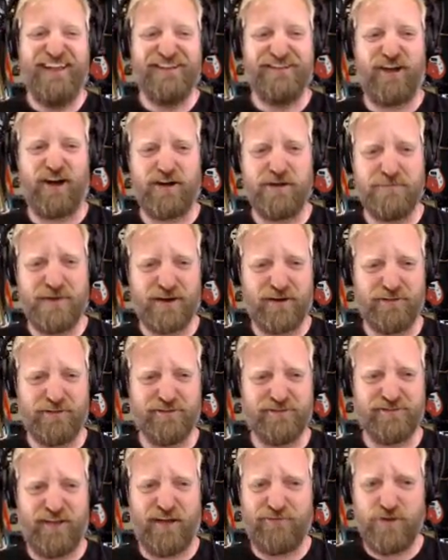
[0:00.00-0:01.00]
Talking about all
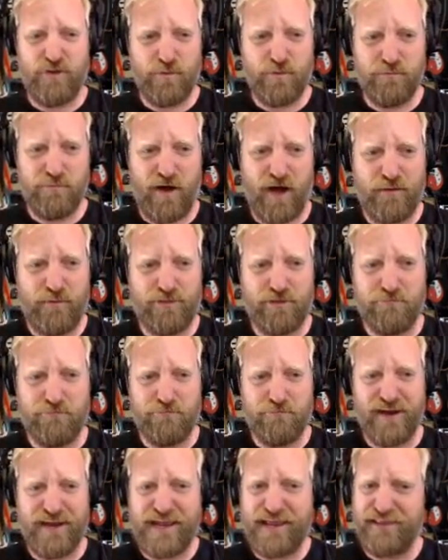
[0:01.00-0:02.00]
the stuff you would buy with the
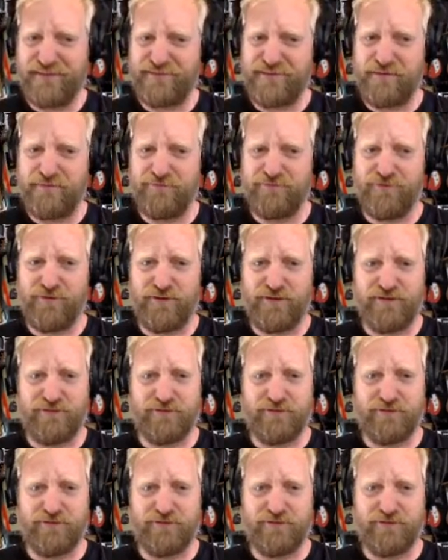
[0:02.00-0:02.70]
money? It seems very